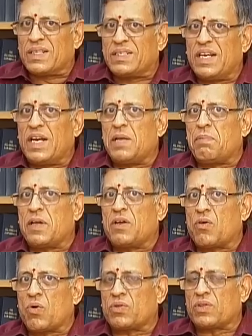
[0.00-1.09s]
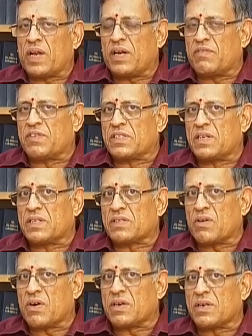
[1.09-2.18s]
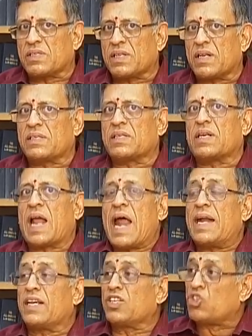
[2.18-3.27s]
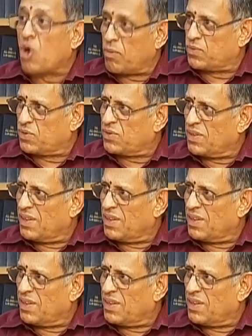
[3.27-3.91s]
GDP growth rate which does not result in adding jobs.